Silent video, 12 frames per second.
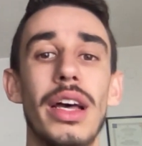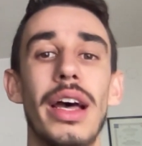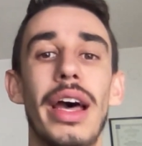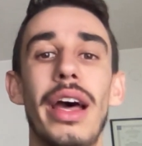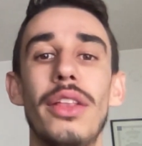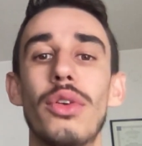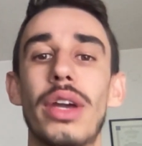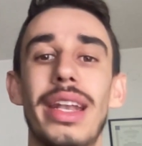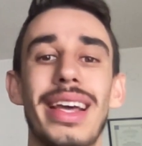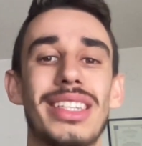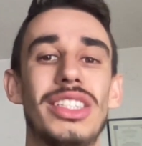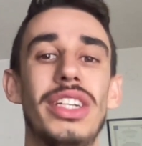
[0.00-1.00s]
and you can
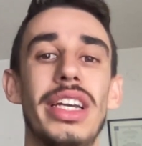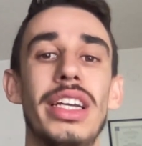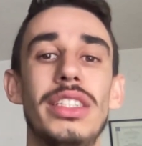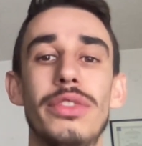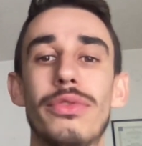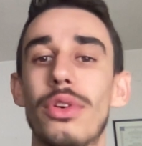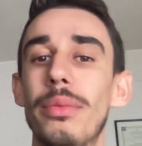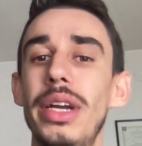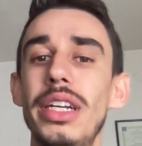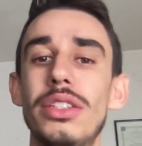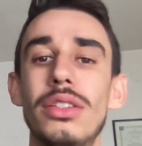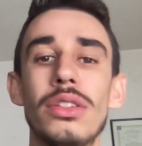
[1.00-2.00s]
exchange
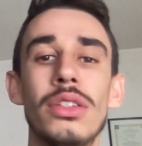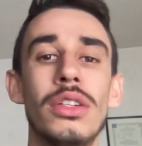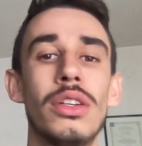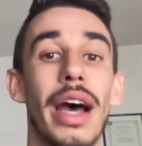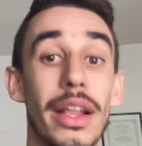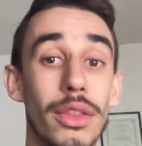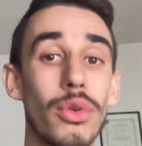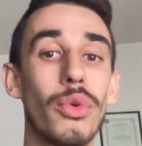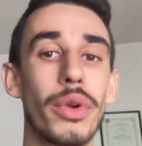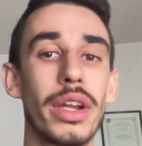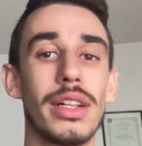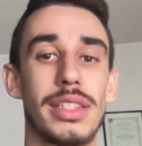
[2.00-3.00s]
information and do
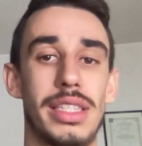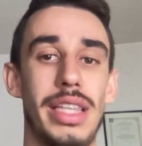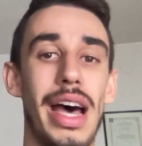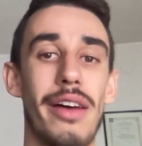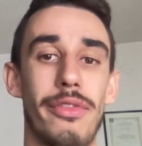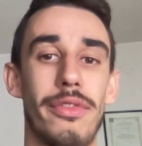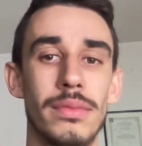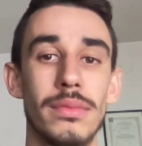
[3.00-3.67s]
real stuff.